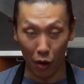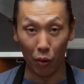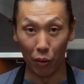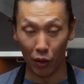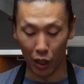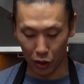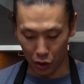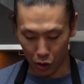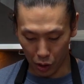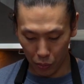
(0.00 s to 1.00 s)
now we're moving on to the
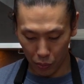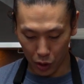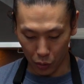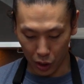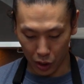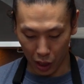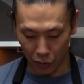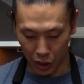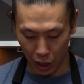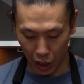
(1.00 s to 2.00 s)
shrimp. So we just have
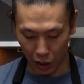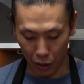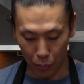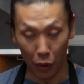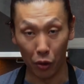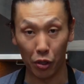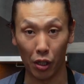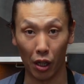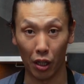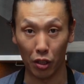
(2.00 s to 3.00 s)
these lightly poached
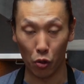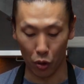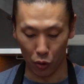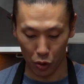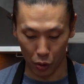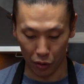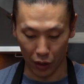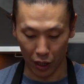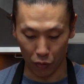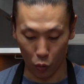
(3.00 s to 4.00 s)
2125